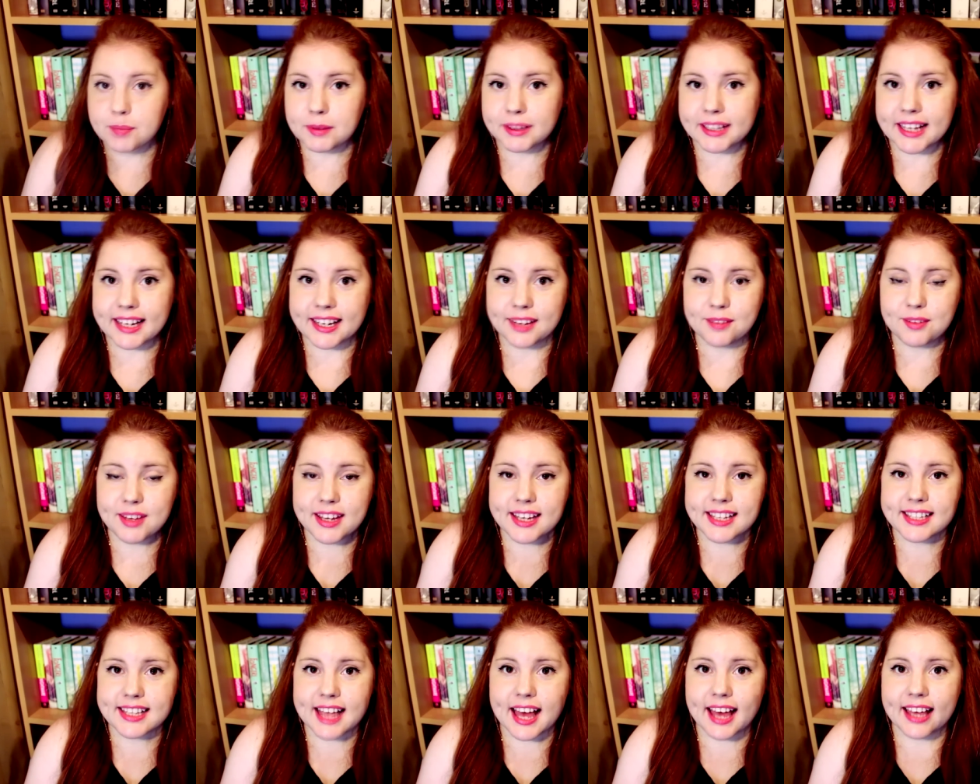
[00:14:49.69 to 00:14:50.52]
But
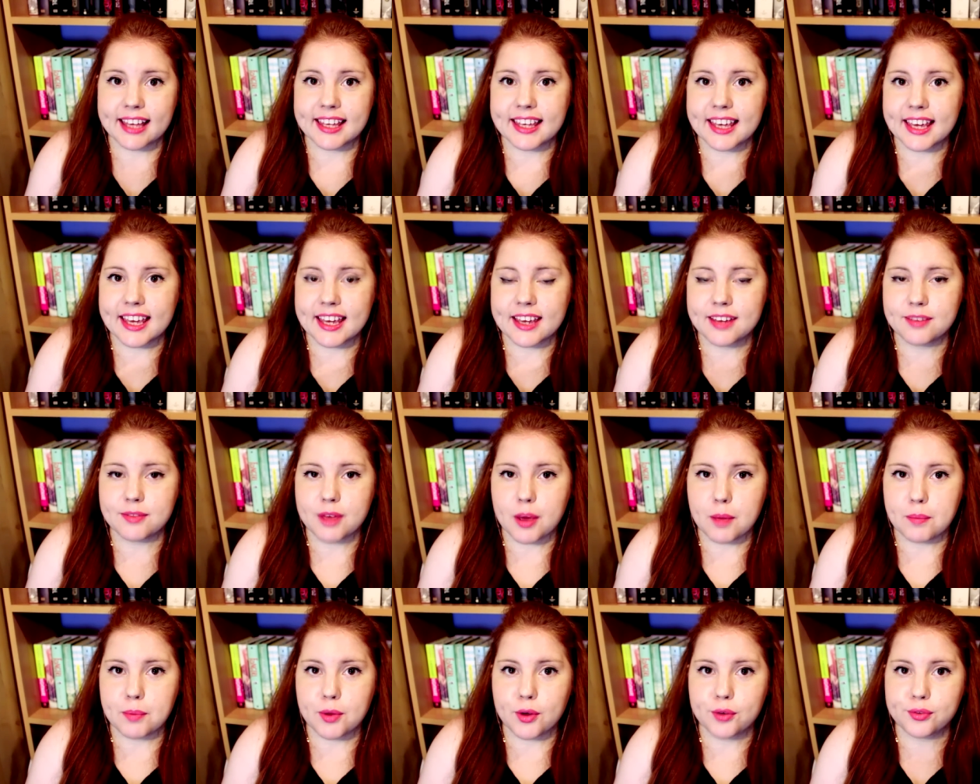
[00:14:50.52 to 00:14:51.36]
anyways, I
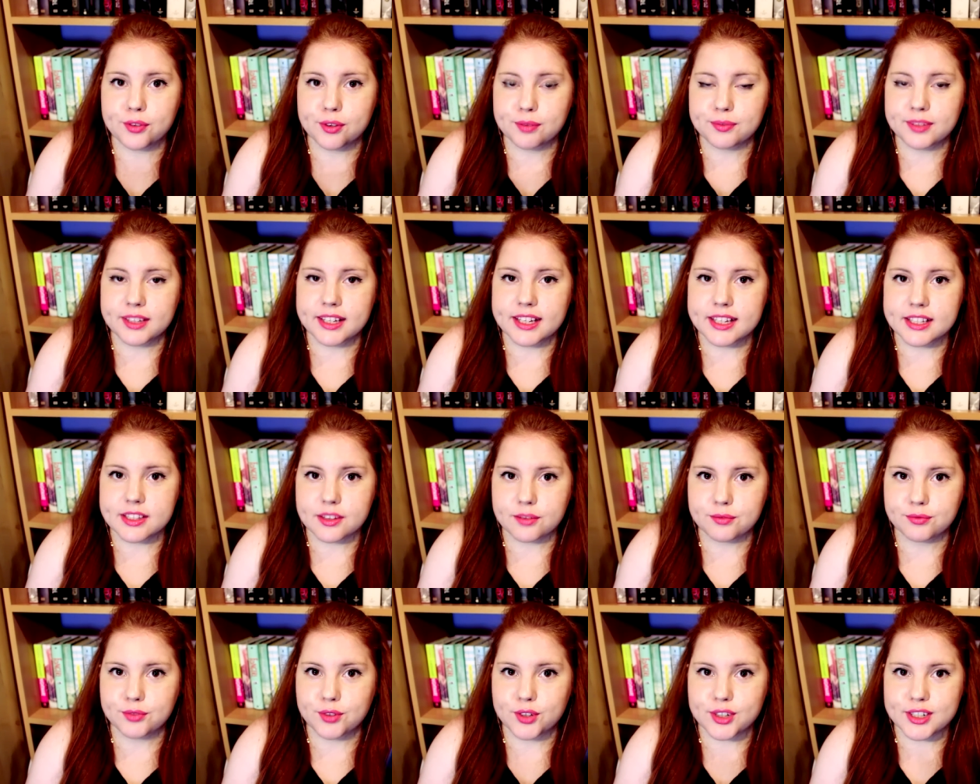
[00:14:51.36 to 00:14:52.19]
gave both of
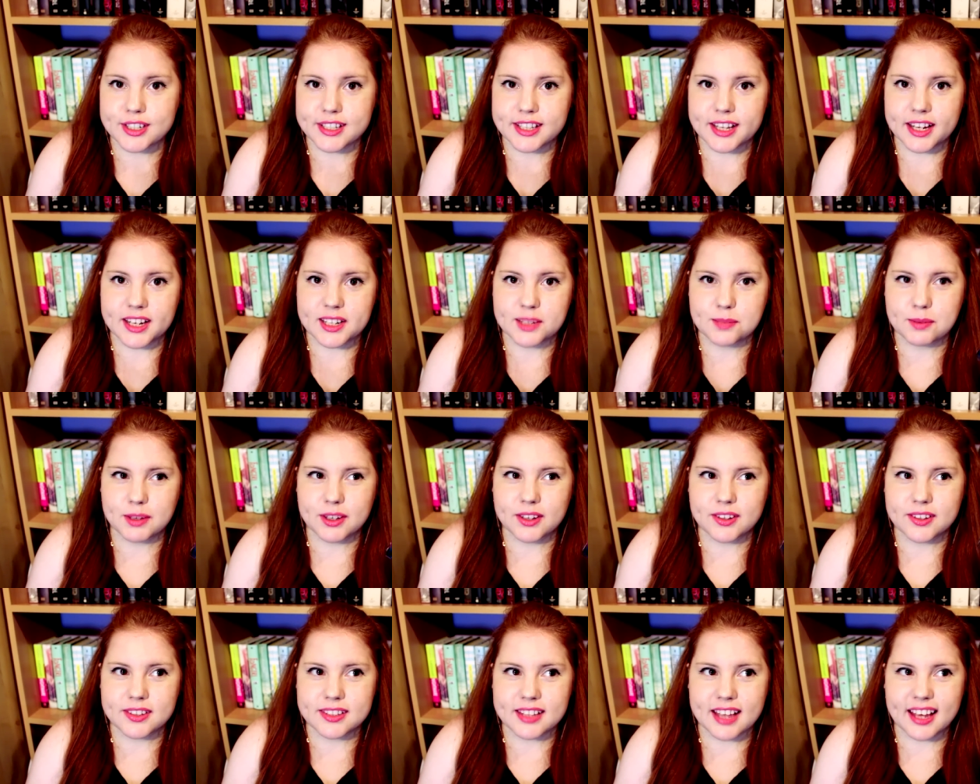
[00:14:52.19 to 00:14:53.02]
these 4 stars
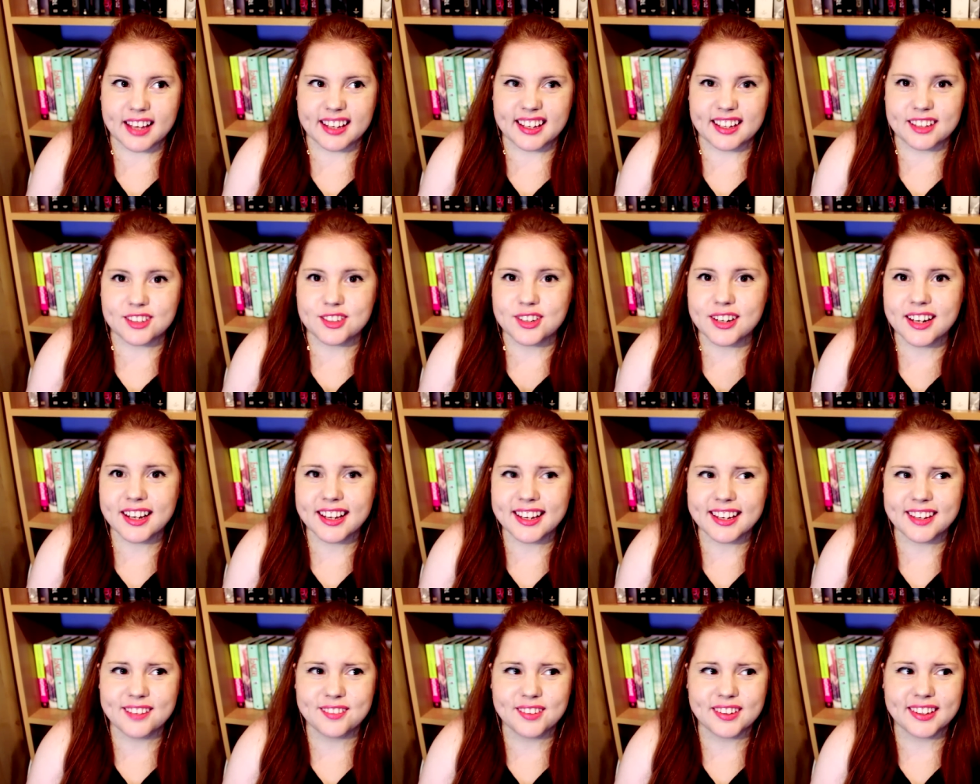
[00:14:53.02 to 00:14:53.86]
because I can't
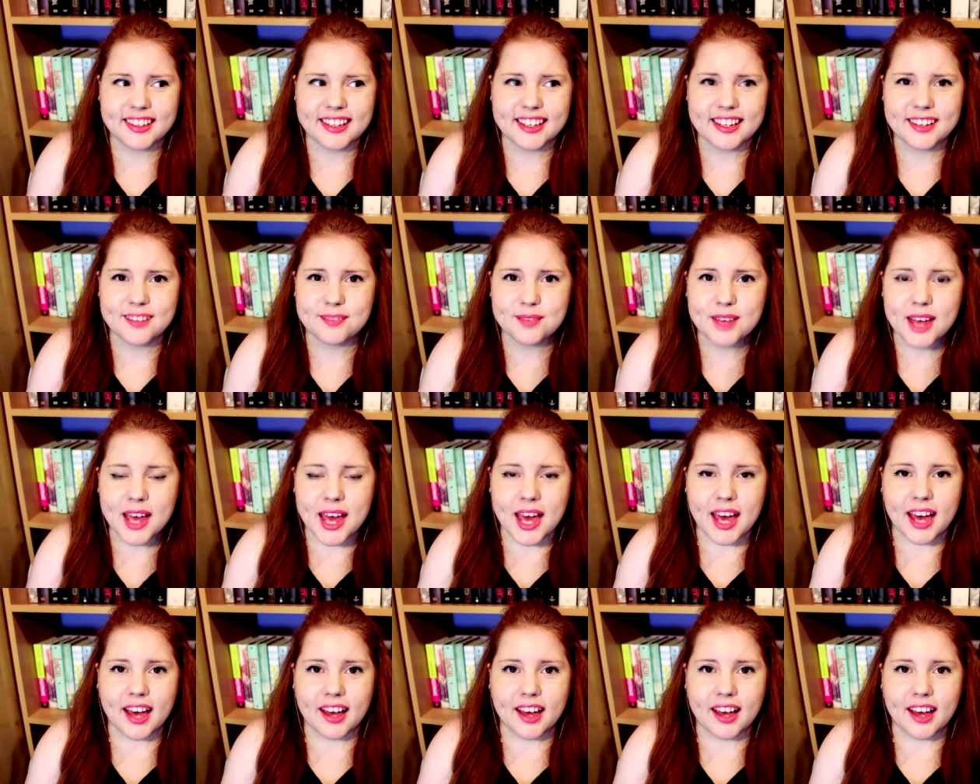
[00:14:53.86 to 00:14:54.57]
really even give